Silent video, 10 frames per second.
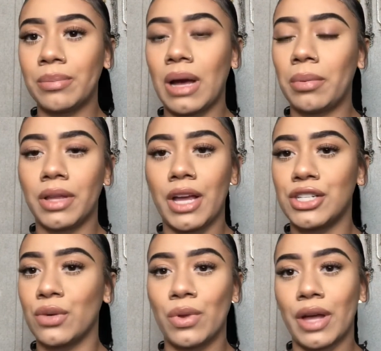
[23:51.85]

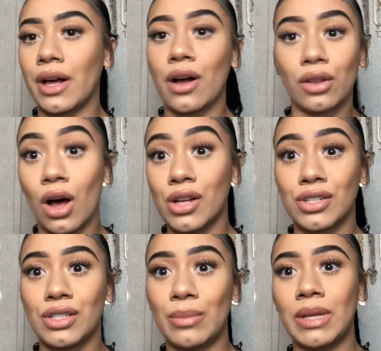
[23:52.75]
application with like a gloss or
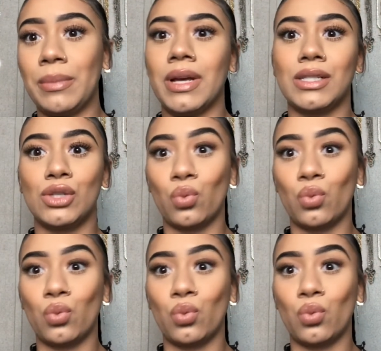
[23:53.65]
something because it's